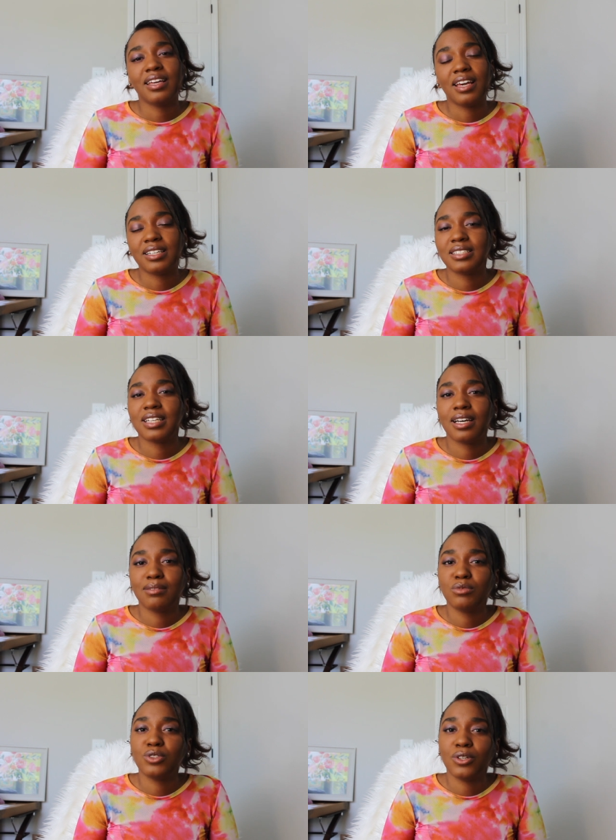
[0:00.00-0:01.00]
yeah, it's
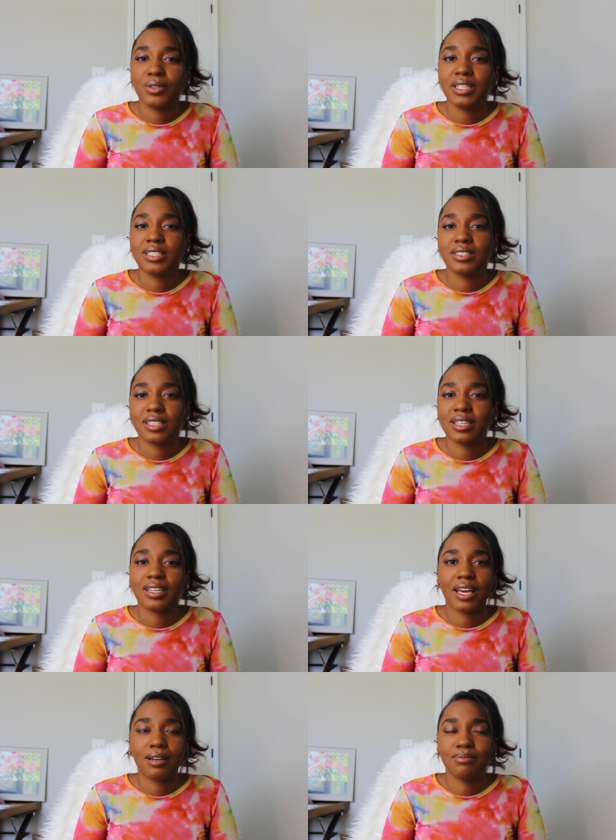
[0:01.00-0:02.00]
time to go eat and take
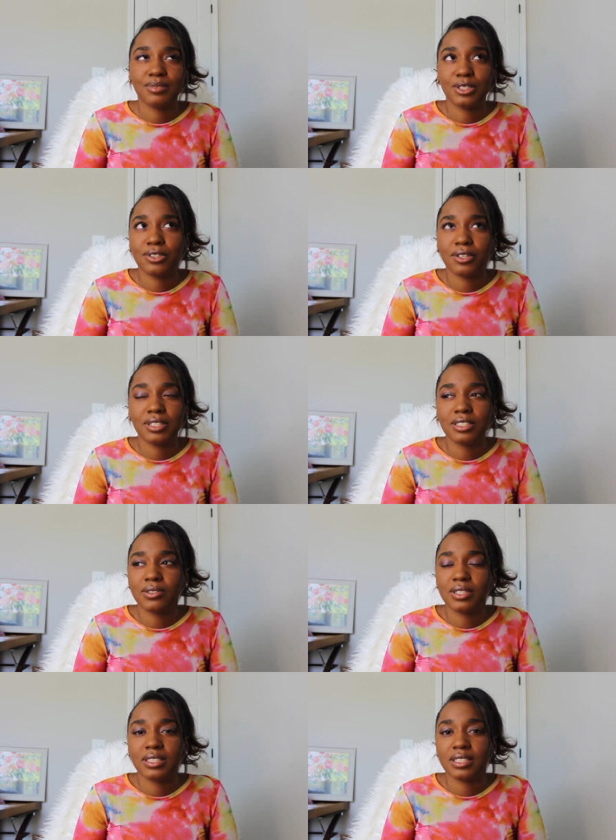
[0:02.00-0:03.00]
a nap. You know, this
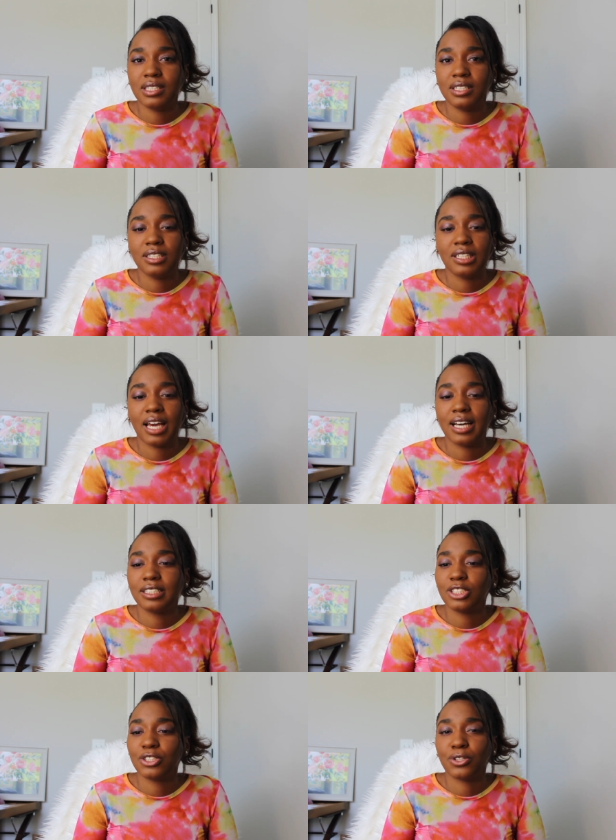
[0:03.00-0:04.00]
quarantine
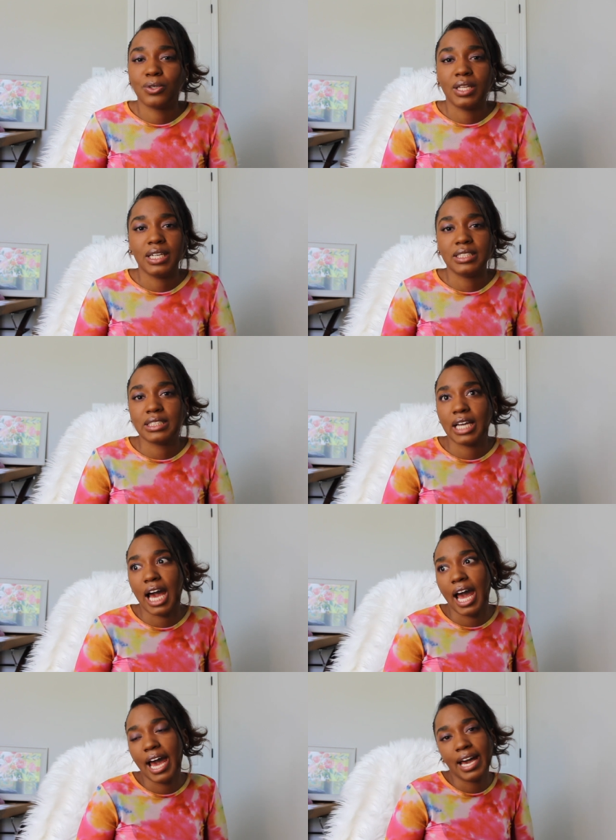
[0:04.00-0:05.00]
has your girl lazy.
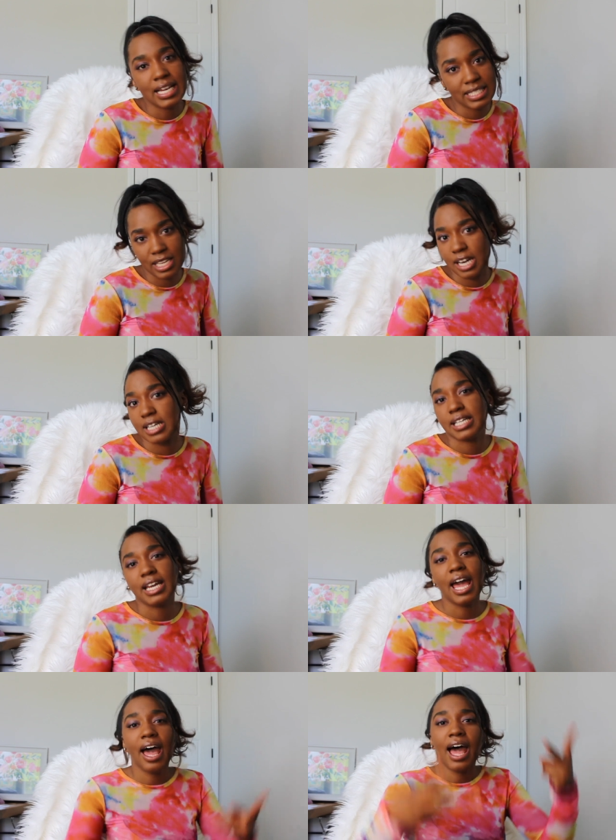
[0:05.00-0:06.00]
I'm
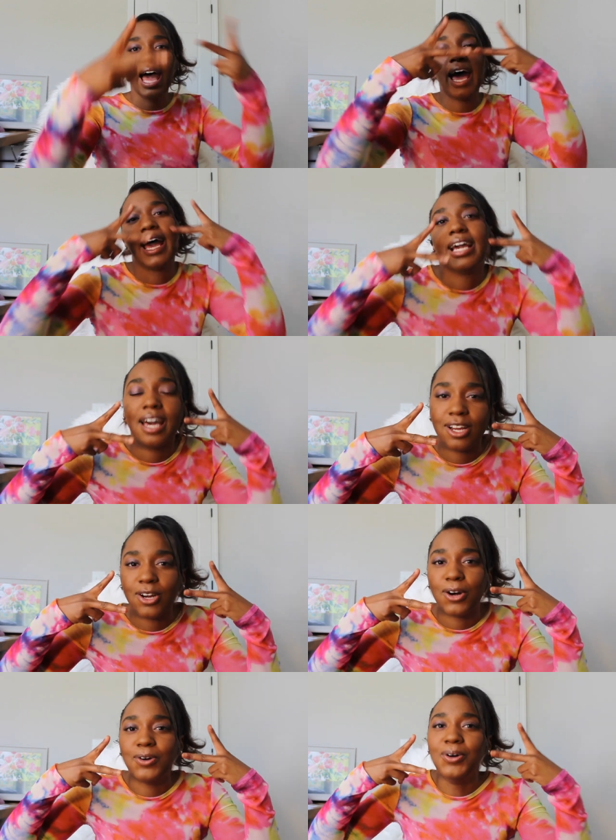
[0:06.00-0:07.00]
sorry, I gotta
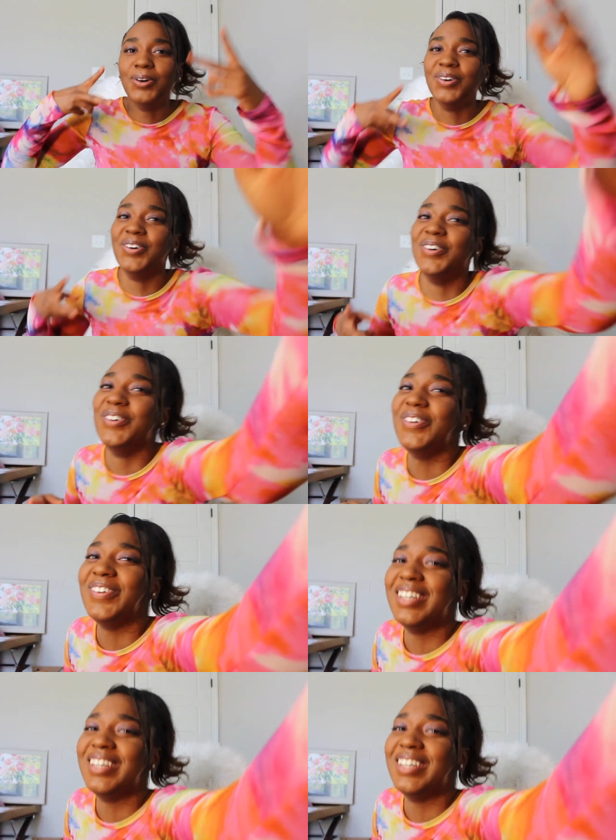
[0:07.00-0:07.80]
go.